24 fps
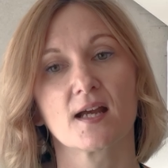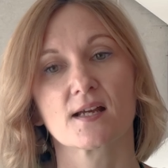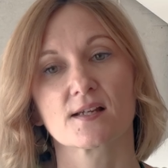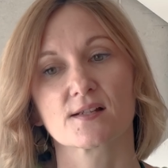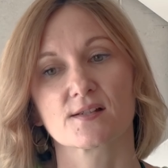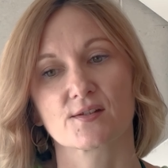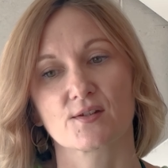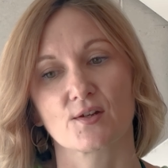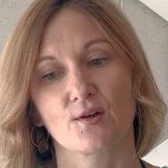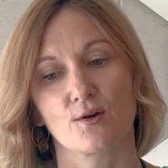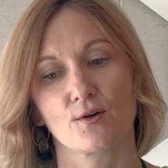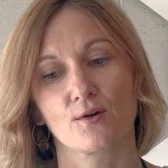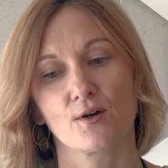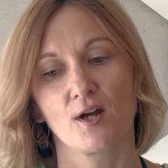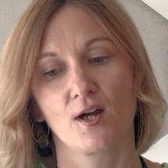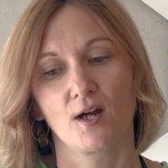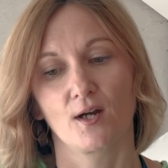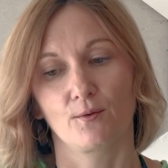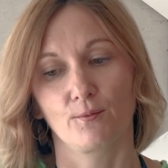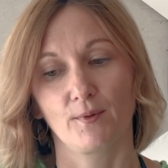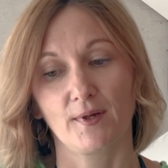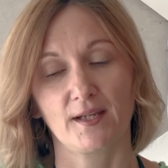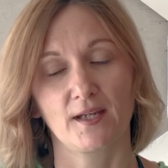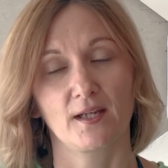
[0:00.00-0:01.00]
So
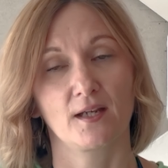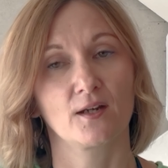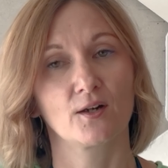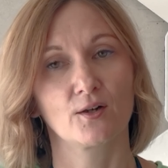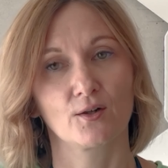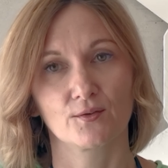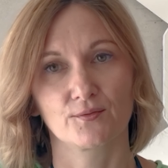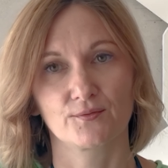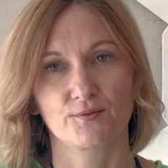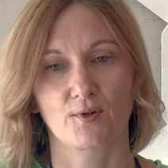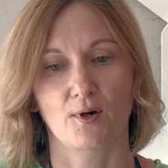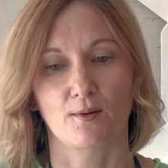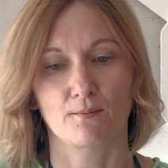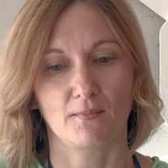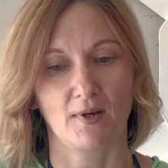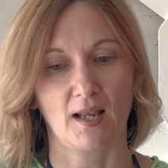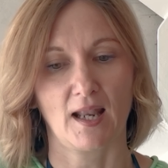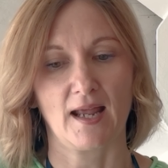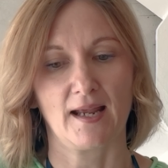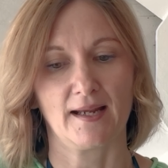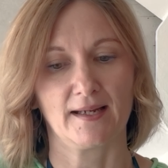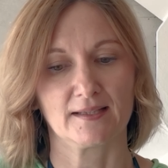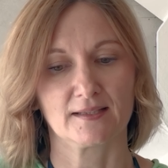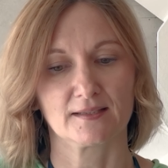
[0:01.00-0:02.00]
we can go from
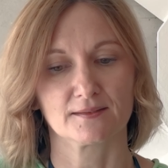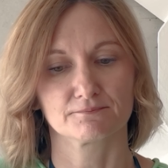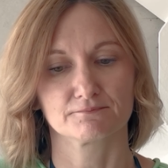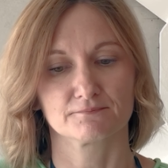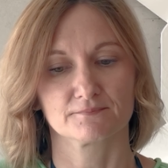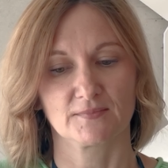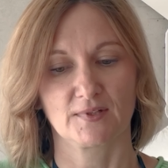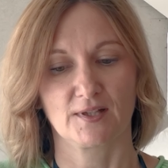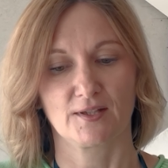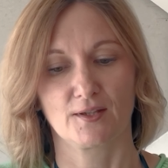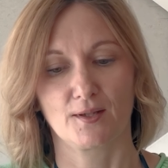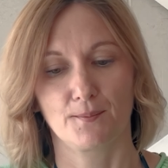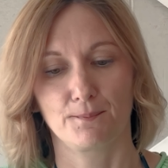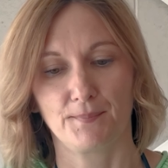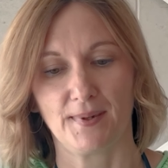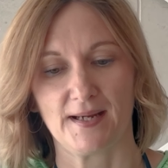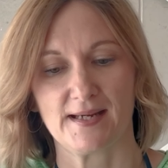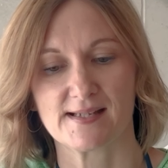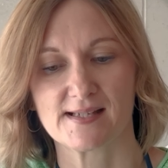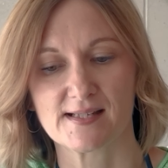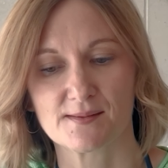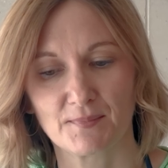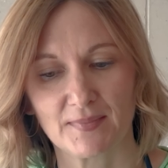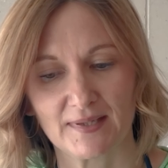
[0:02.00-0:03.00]
like the
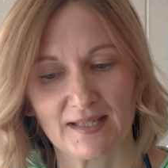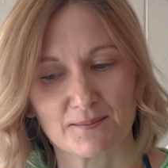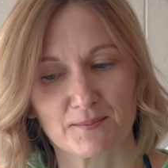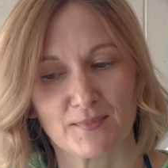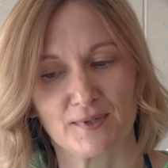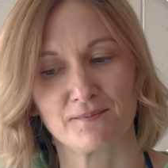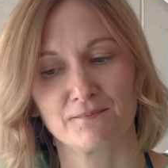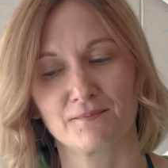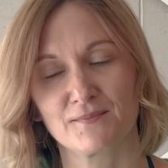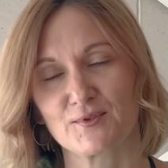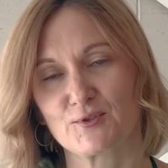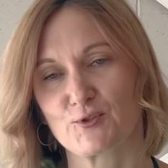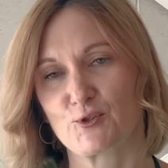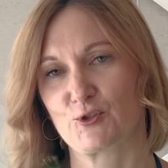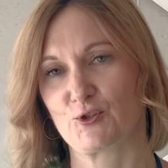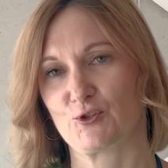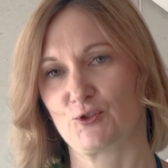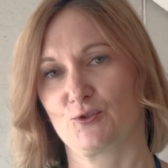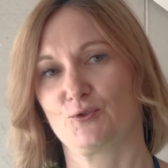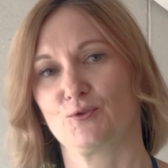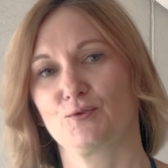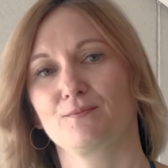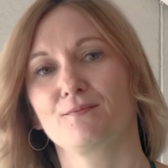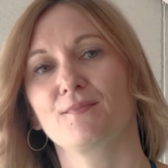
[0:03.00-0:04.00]
base minimum
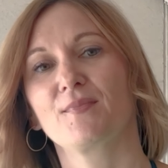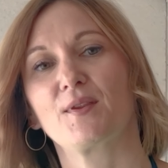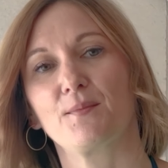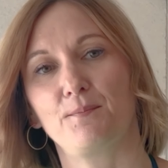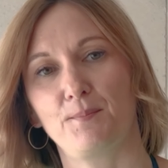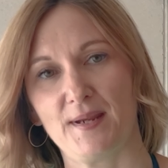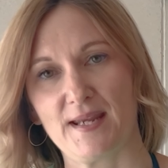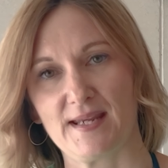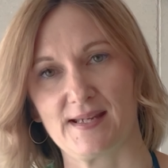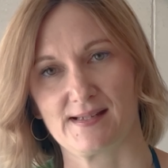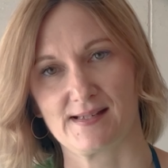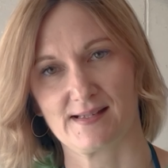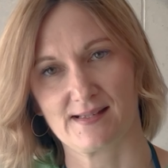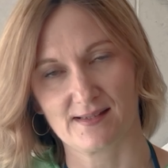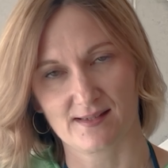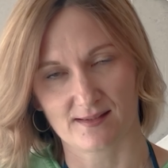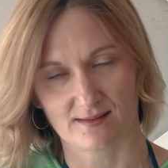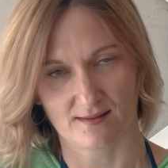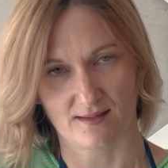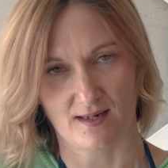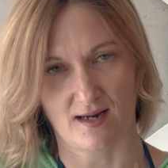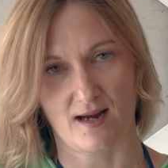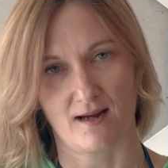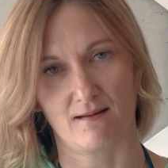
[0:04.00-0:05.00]
to the best,
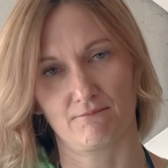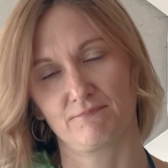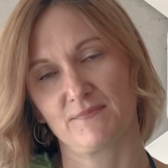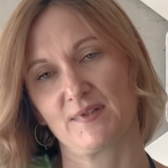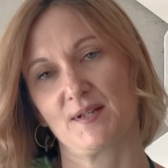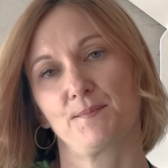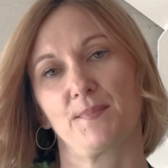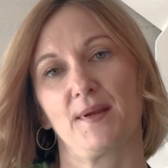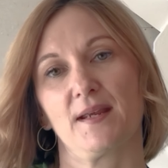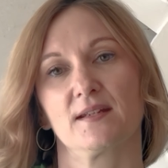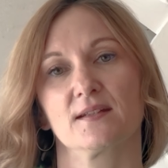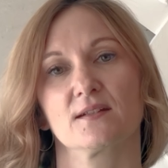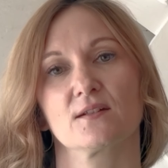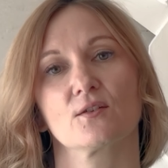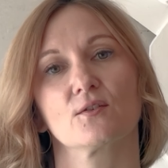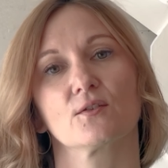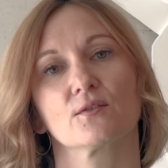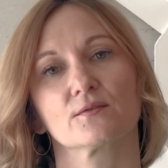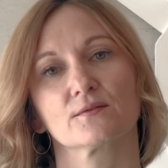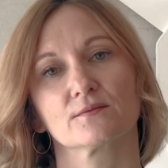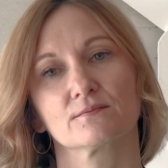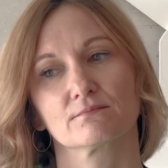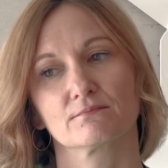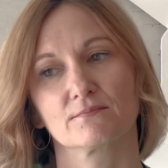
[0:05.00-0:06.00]
depending
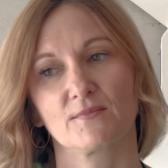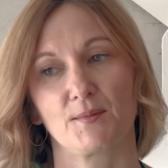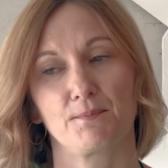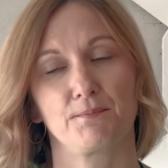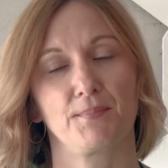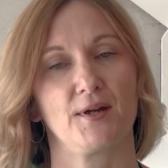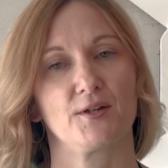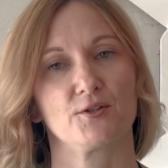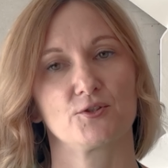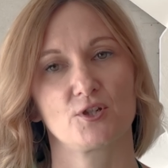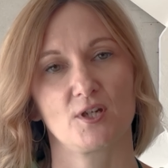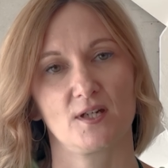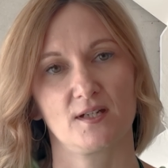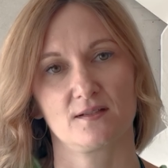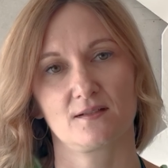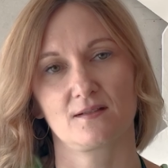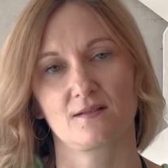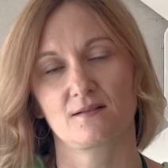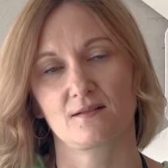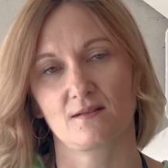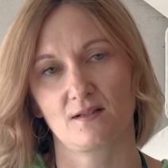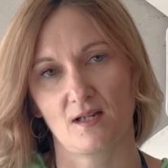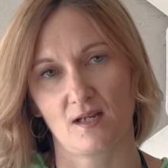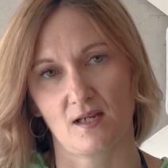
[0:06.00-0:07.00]
on the
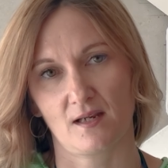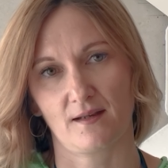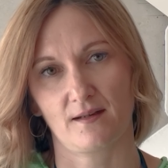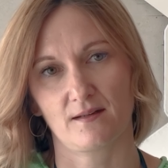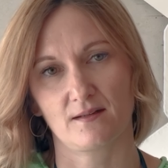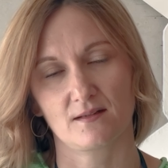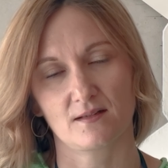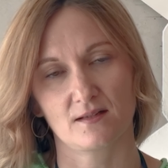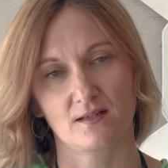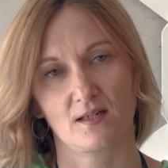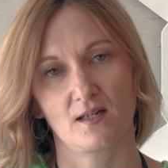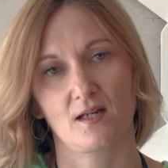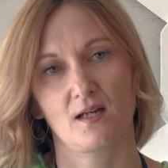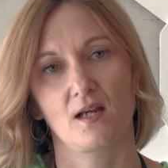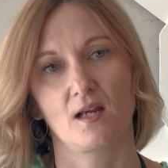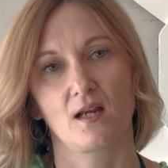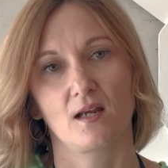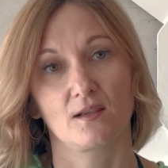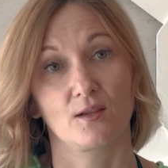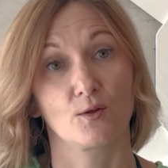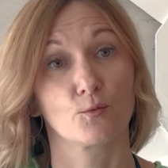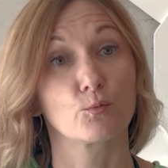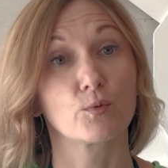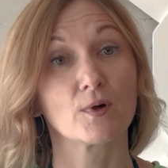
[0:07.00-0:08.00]
budget and
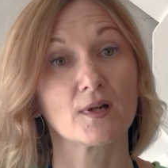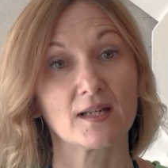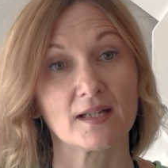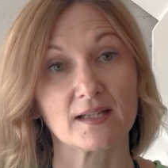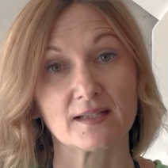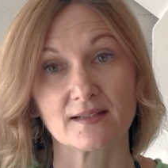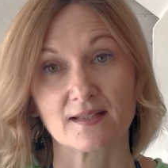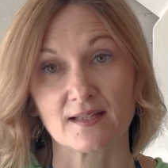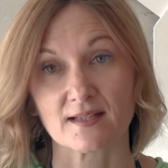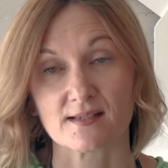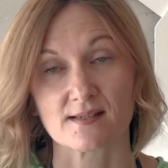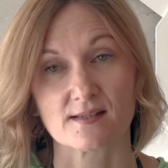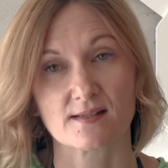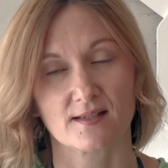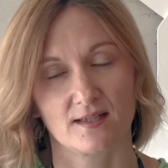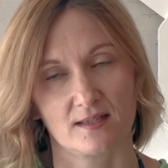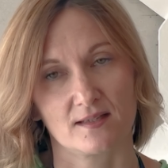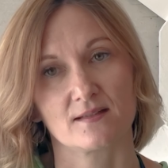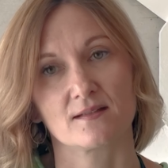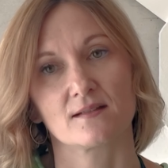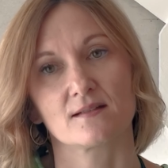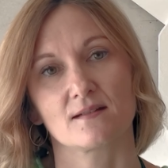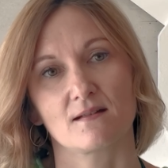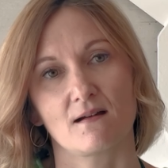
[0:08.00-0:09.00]
the willingness
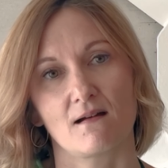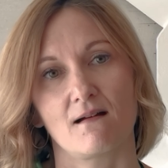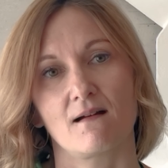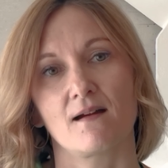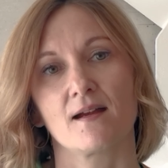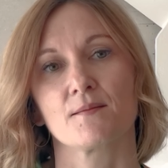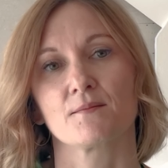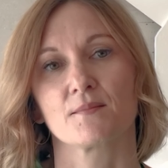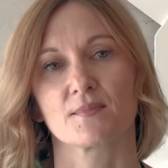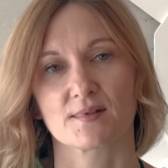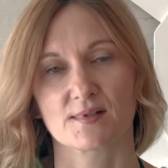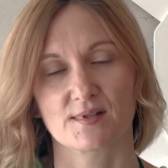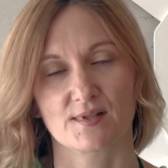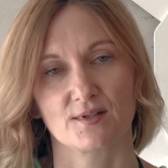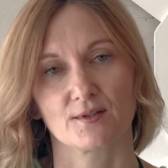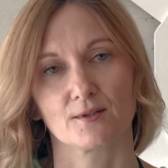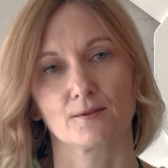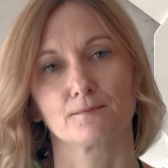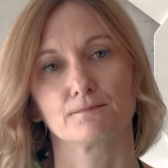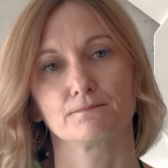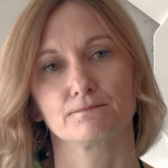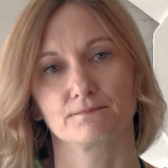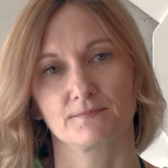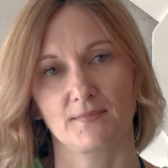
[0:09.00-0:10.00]
and the time.
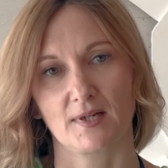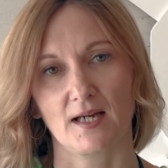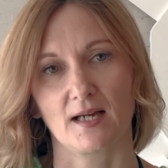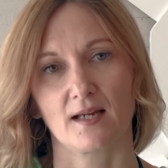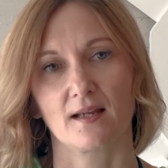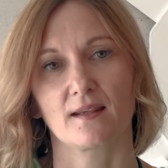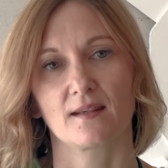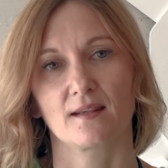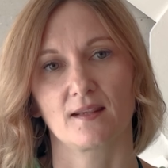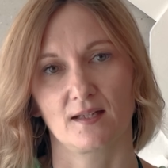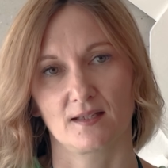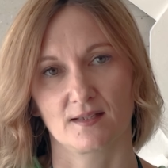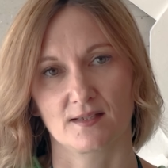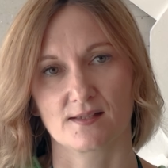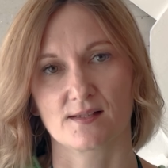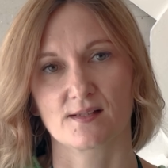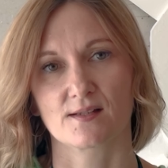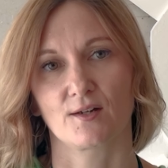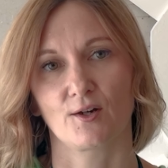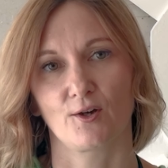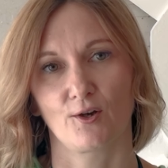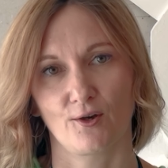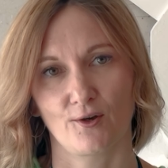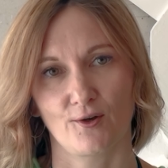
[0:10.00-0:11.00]
So there's
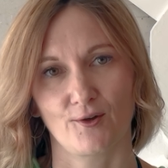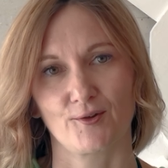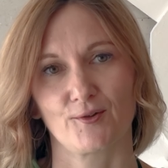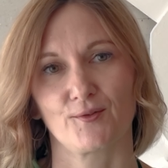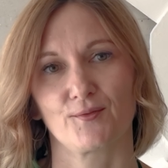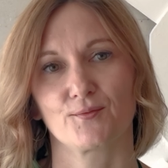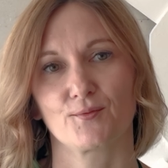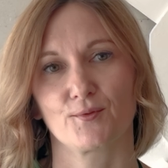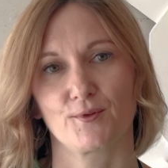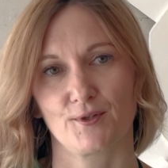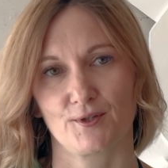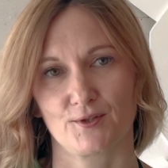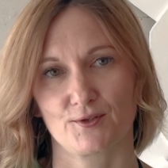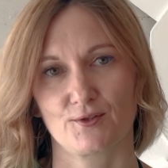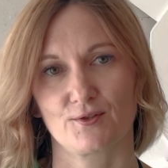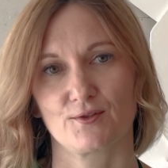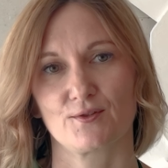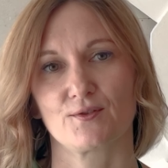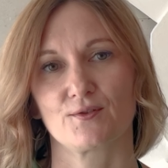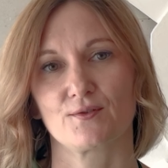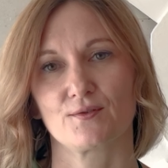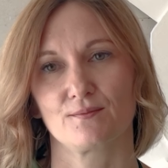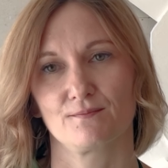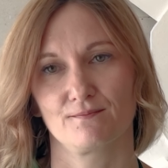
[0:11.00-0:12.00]
a lot of work to
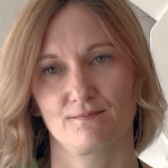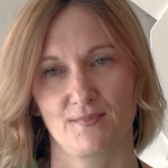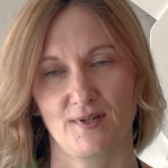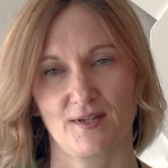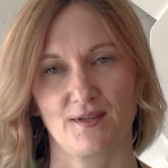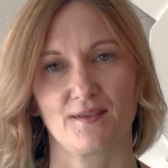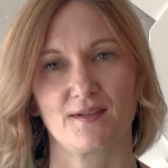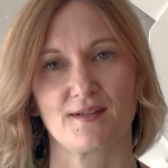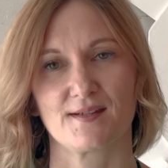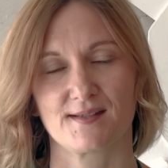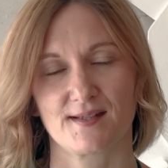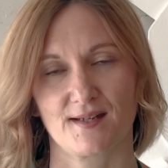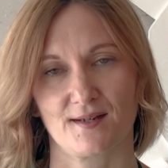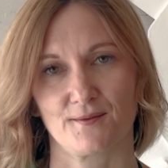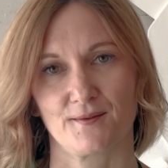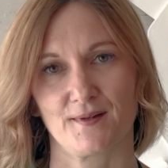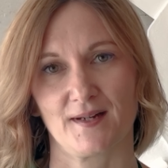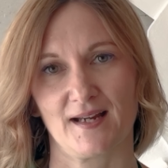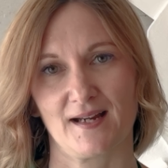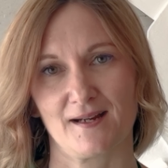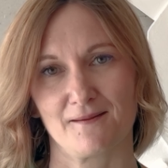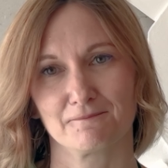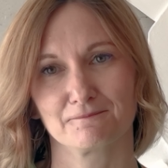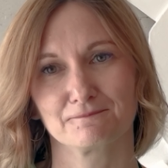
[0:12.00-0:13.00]
do in this
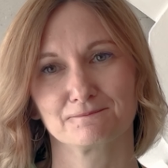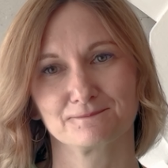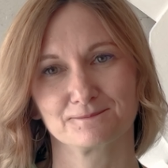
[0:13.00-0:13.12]
area.